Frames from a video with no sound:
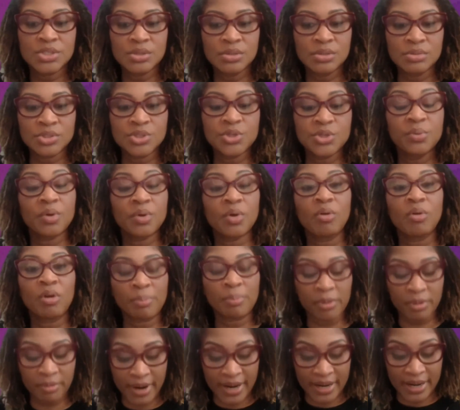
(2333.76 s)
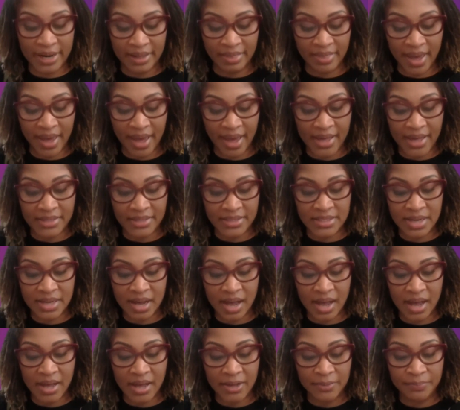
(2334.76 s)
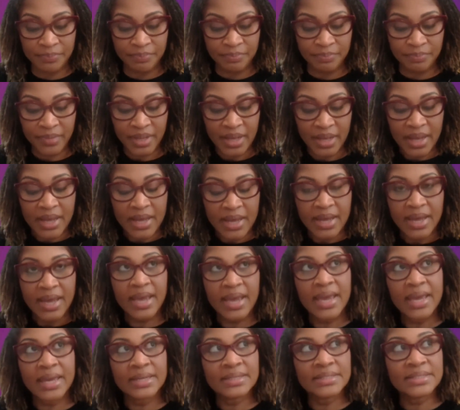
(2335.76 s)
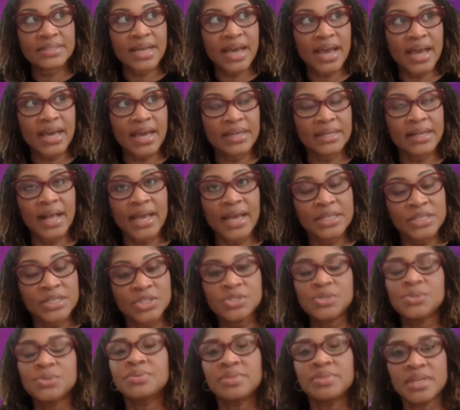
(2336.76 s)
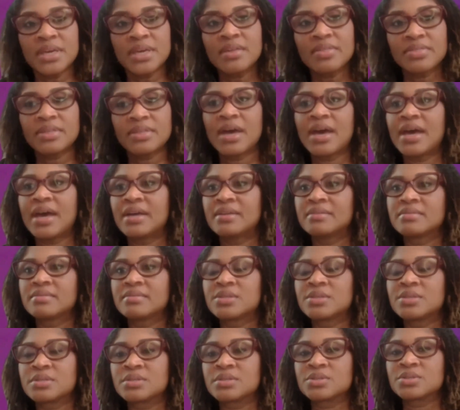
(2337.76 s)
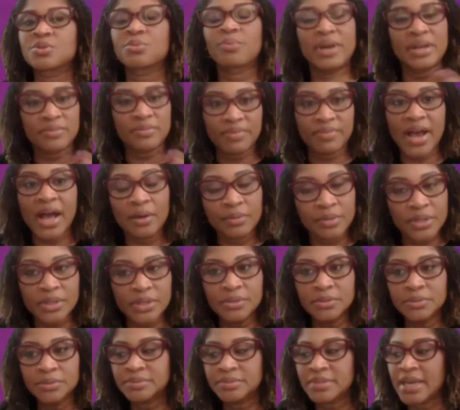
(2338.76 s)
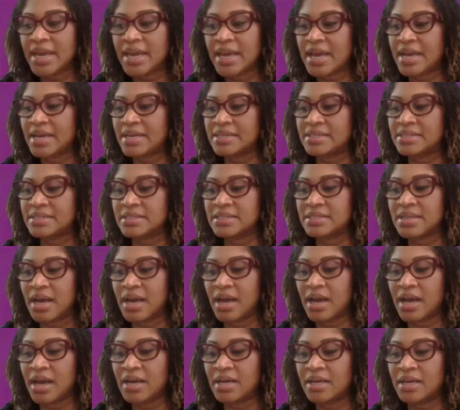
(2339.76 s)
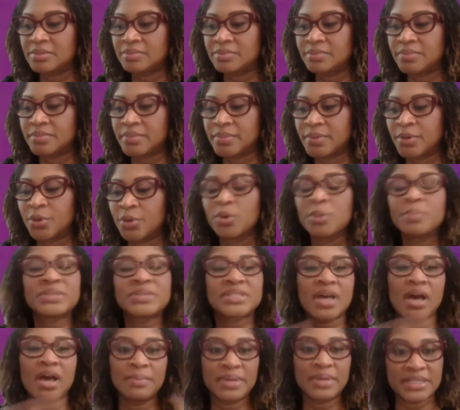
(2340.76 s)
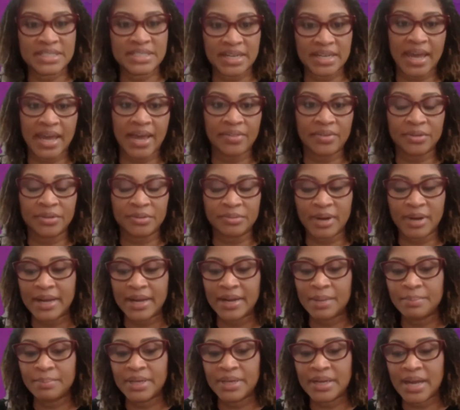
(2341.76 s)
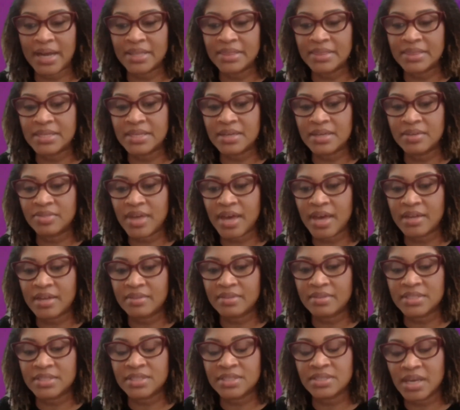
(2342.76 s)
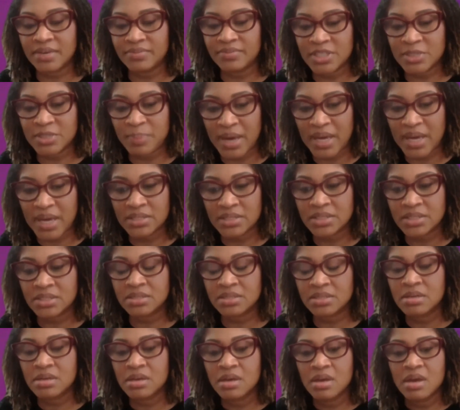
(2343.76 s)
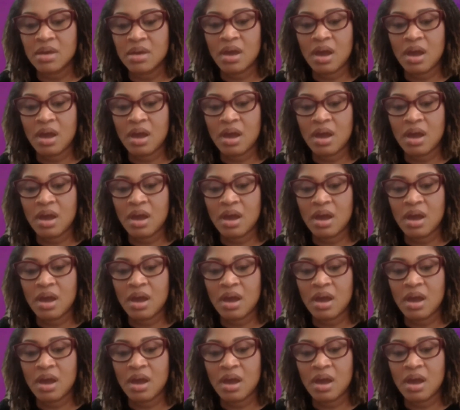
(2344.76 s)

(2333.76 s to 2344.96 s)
to incorporating that. And I do think that there's great value in groups coming together, right? I mean, I think that the safe space